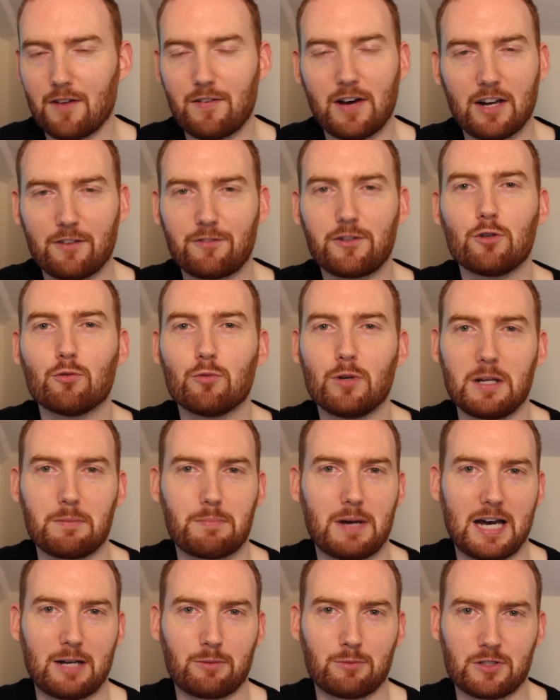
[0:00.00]
I've had a few really
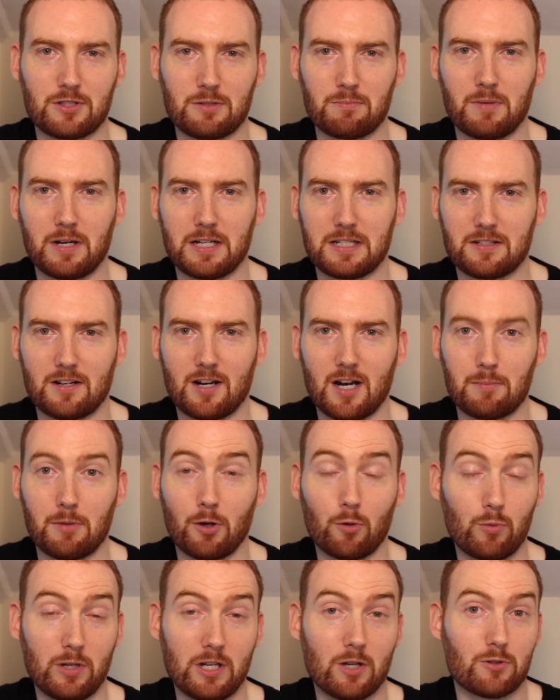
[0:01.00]
bad ones in my time
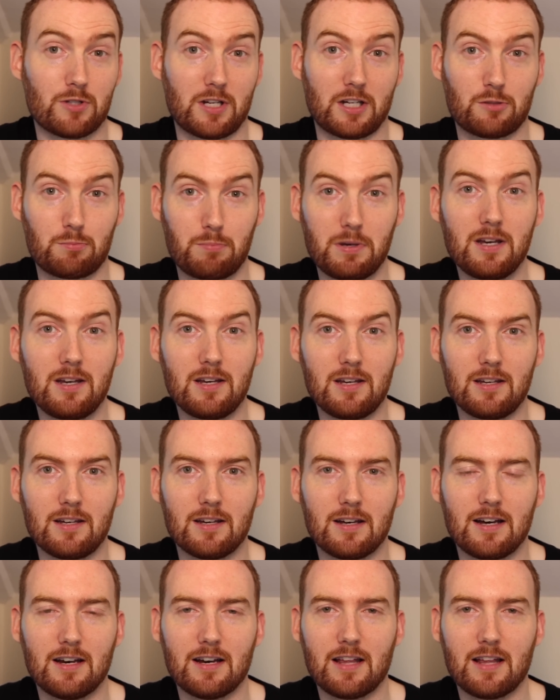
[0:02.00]
on Windows XP.